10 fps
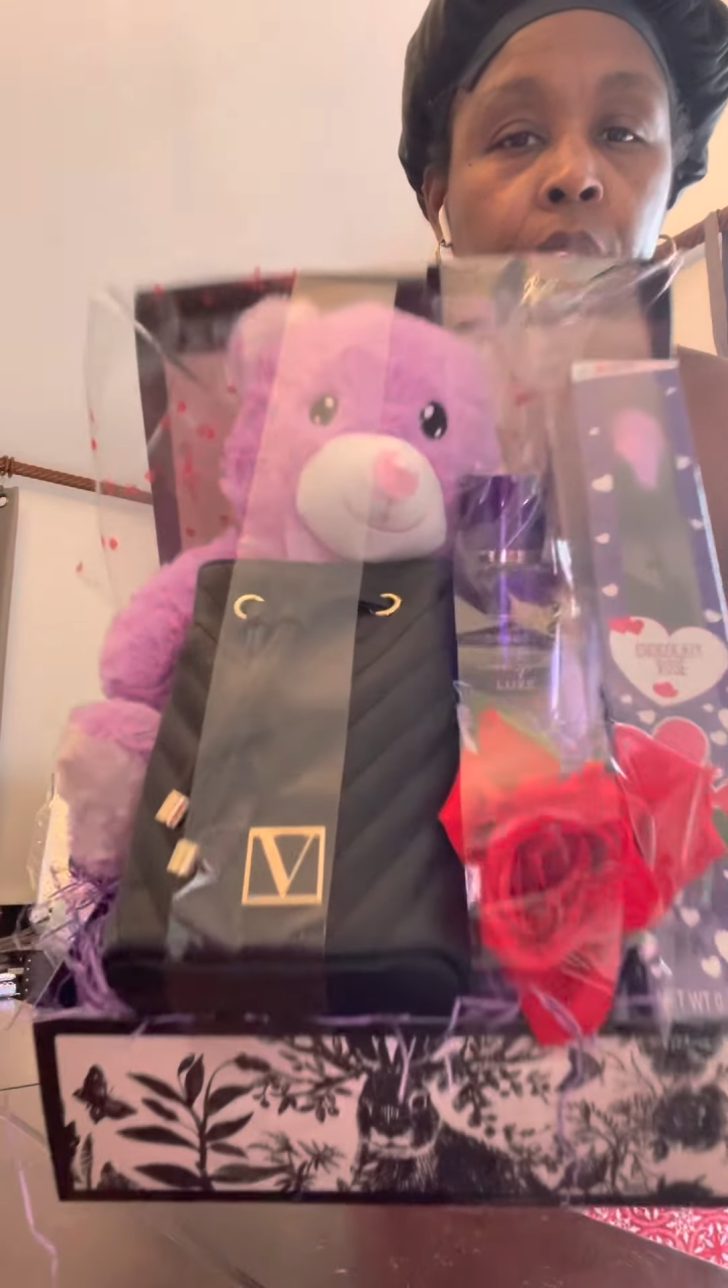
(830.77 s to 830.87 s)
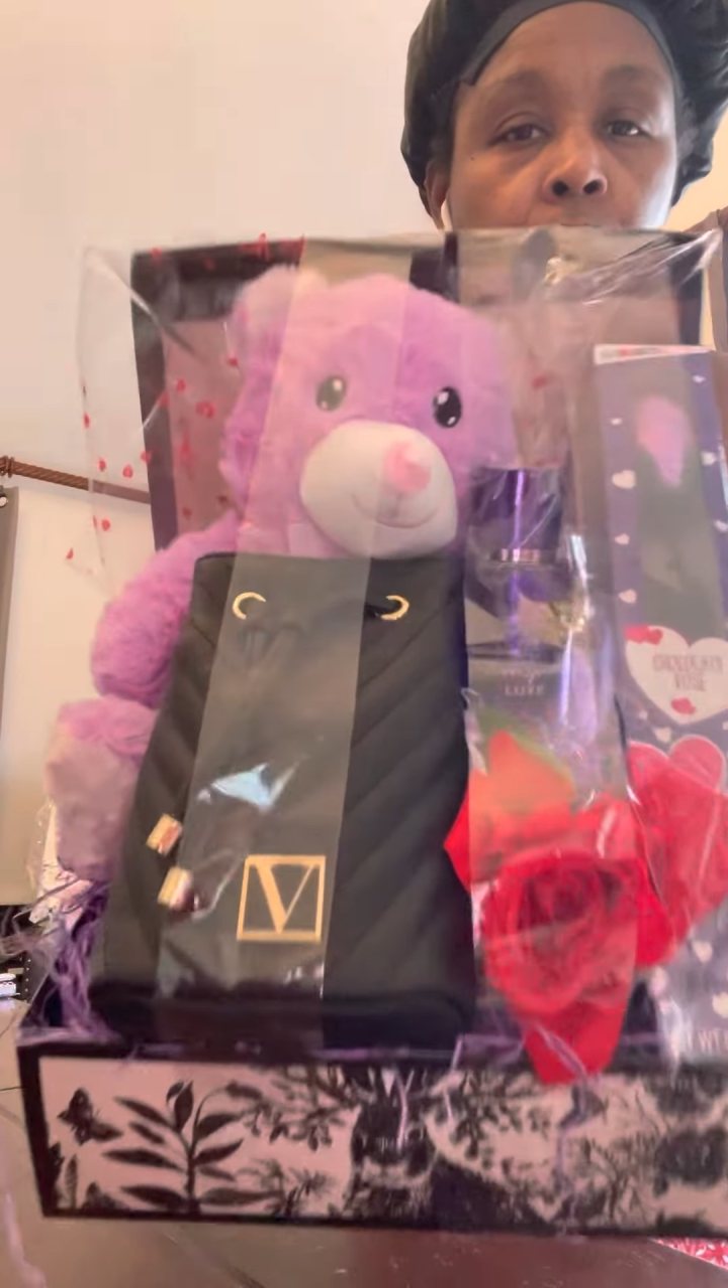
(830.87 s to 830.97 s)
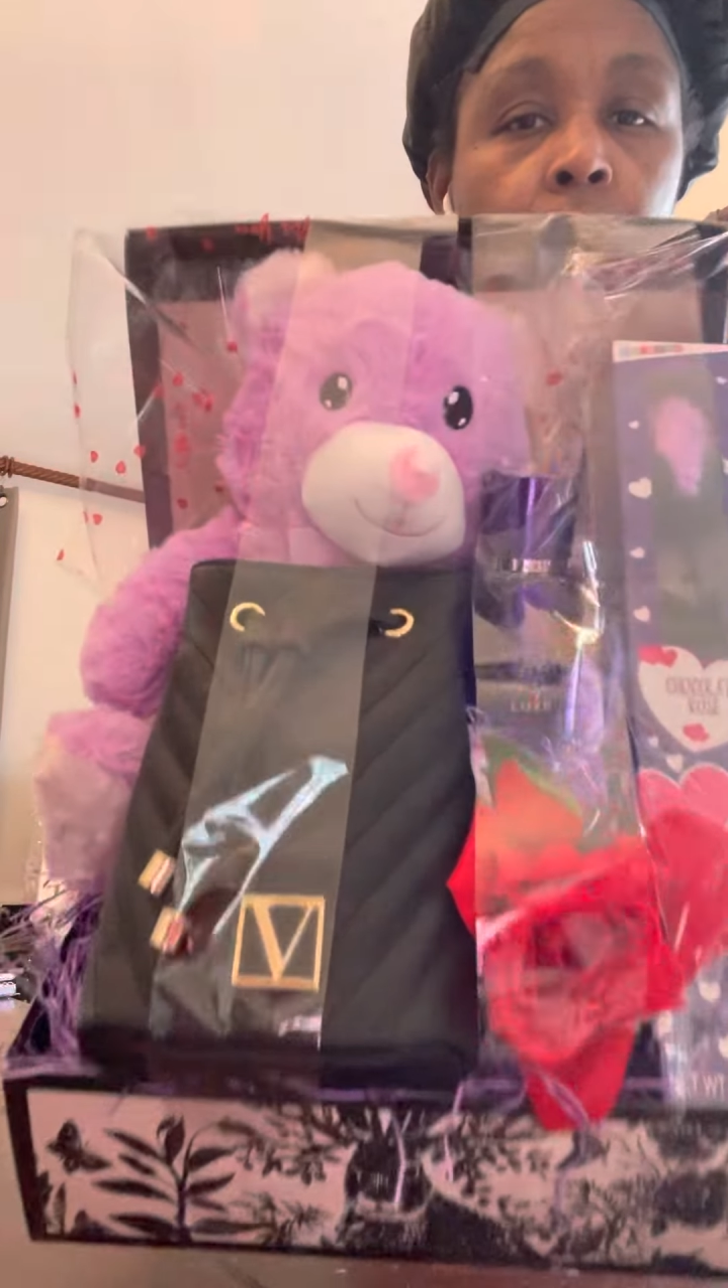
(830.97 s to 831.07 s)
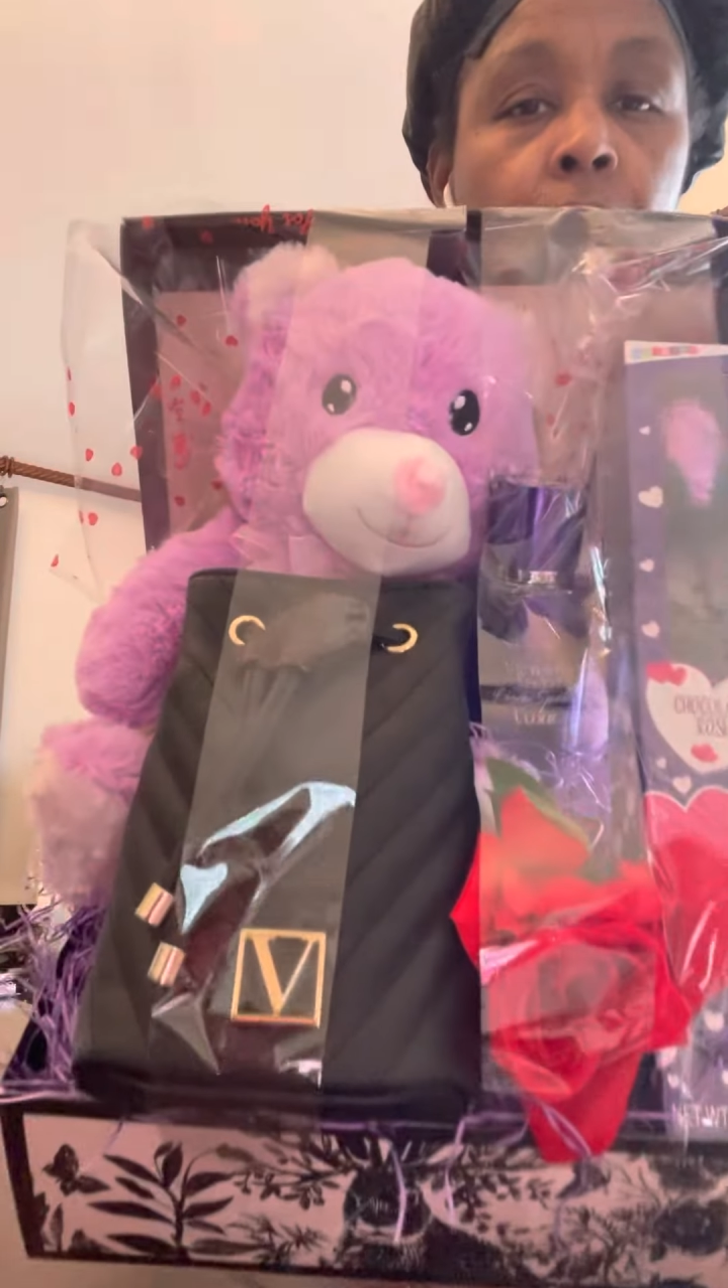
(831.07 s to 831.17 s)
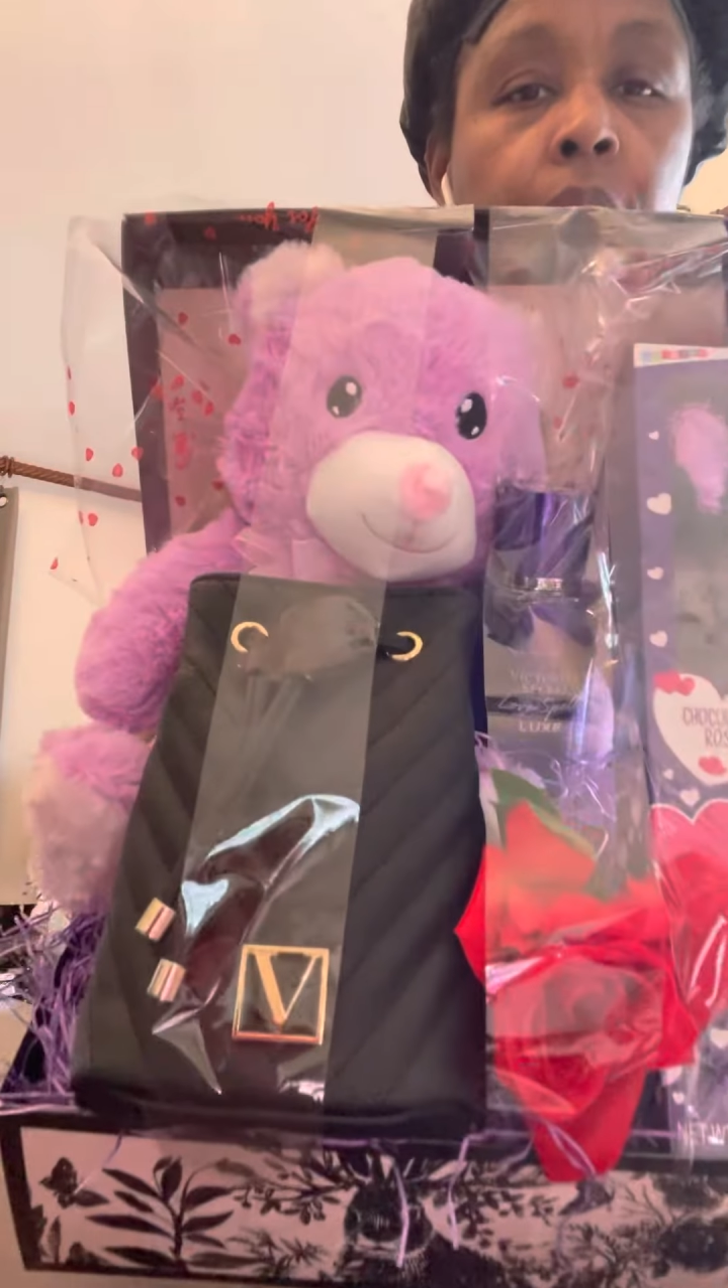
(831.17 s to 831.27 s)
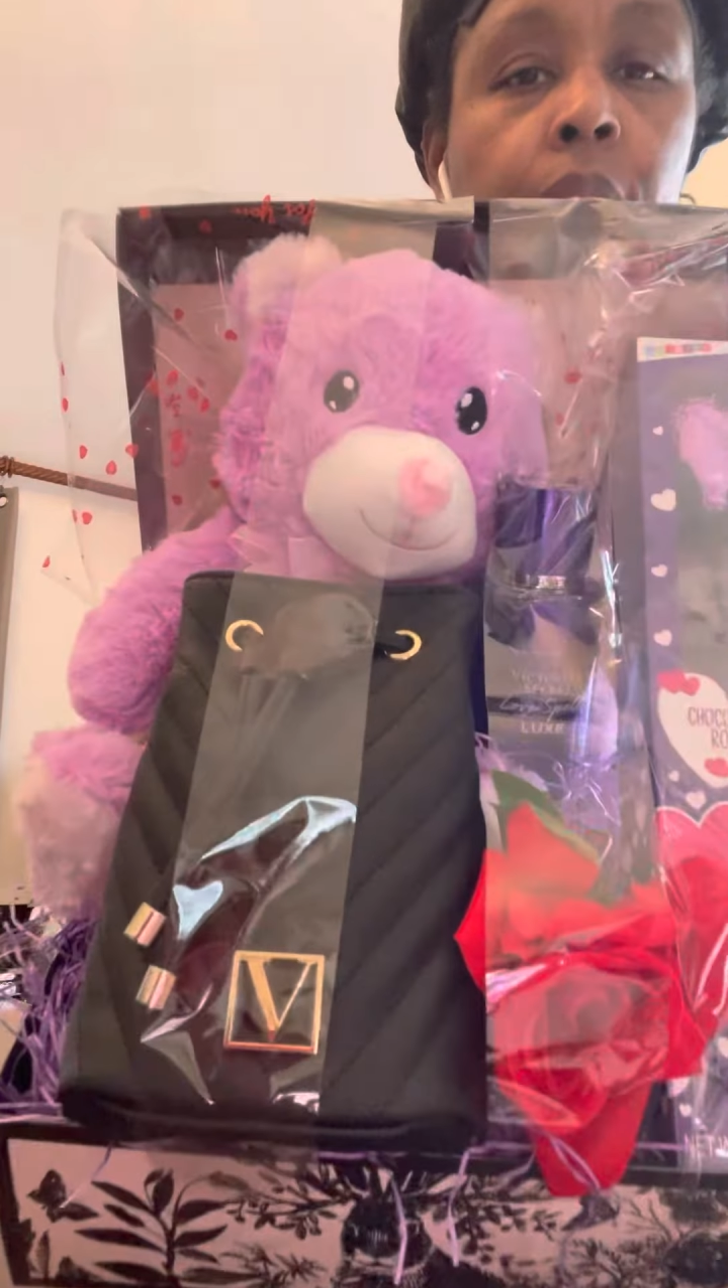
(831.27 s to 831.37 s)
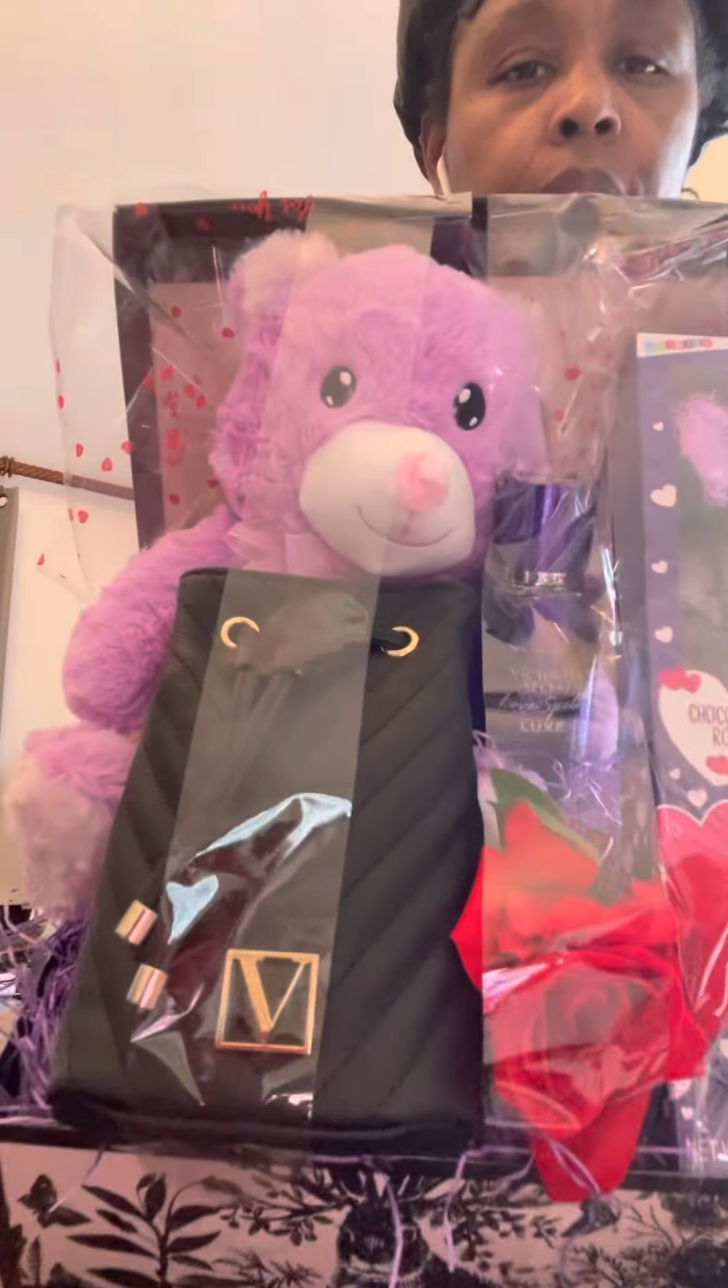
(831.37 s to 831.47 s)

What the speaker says: Okay,